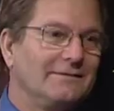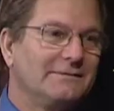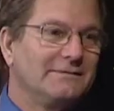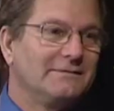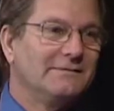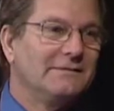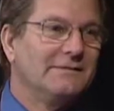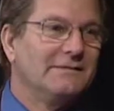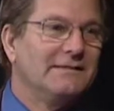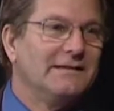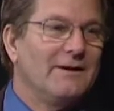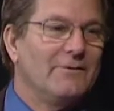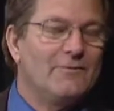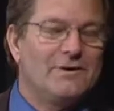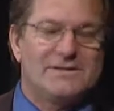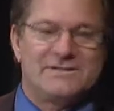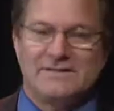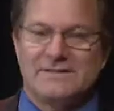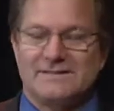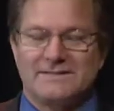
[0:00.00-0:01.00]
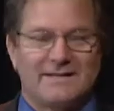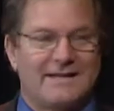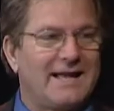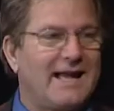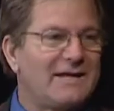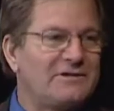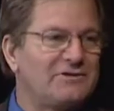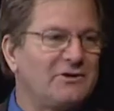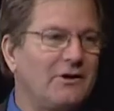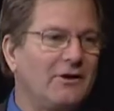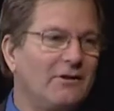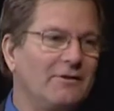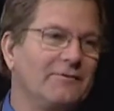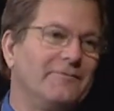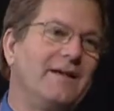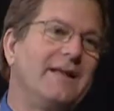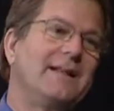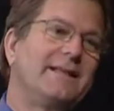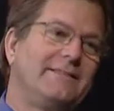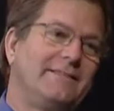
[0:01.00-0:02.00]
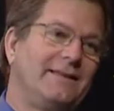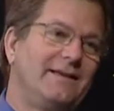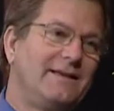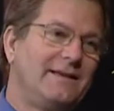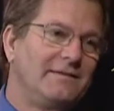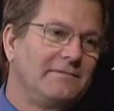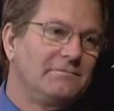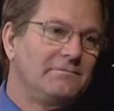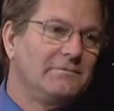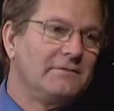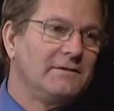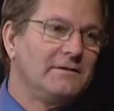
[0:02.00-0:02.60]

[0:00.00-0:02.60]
Okay. Which is a catch-all of anything